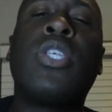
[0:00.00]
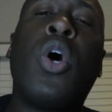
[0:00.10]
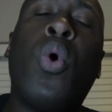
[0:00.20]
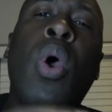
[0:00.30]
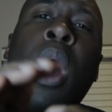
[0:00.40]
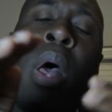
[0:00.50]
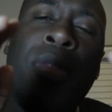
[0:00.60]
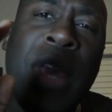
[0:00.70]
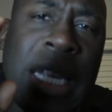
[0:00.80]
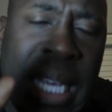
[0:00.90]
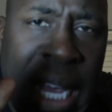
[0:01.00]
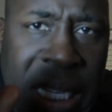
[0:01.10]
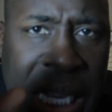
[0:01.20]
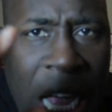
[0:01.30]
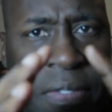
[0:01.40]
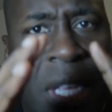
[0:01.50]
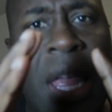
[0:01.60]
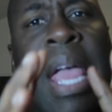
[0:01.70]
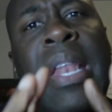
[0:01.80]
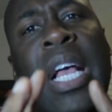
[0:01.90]
So these ETFs,
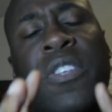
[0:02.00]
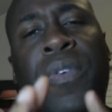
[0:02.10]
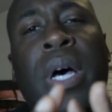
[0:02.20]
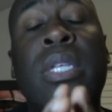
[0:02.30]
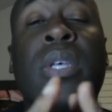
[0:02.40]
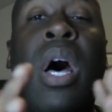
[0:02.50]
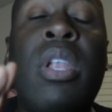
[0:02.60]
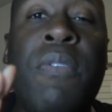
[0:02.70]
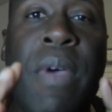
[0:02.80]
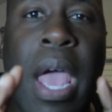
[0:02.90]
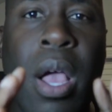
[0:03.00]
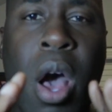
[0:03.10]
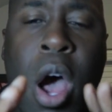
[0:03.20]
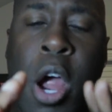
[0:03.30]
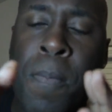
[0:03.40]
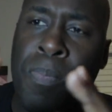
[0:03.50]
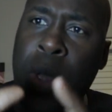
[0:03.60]
these index funds under Vanguard,